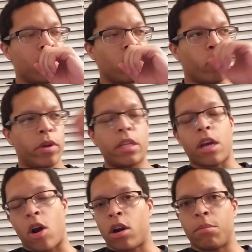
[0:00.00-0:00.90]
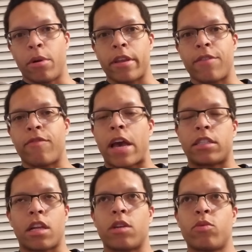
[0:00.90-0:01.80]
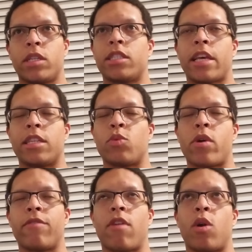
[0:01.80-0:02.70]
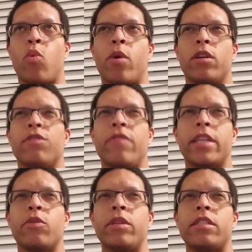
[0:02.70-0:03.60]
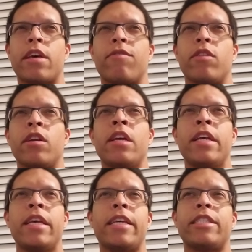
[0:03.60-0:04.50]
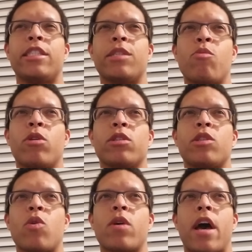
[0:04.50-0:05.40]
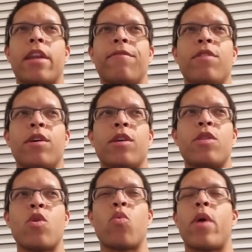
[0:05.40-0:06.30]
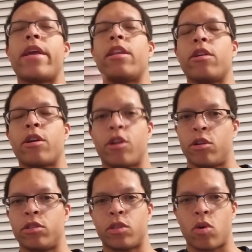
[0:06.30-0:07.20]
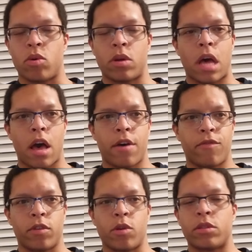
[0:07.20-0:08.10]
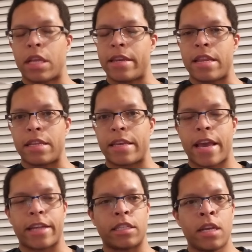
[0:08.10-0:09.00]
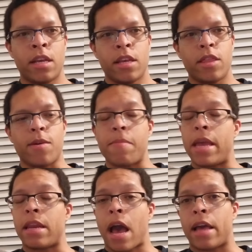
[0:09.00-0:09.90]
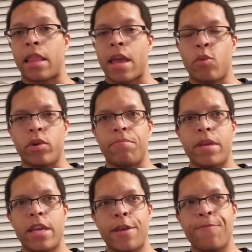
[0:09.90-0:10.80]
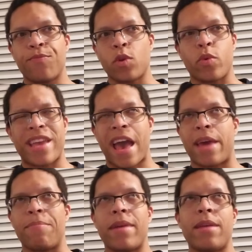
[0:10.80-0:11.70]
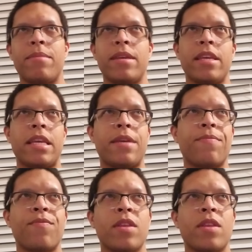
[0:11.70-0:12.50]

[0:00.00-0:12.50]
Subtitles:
really a heartbreaking fashion. I don't want to say it's one of our worst victories ever. It's just more so kind of the way it occurred. So for those that didn't catch, the main highlight would be we had maybe,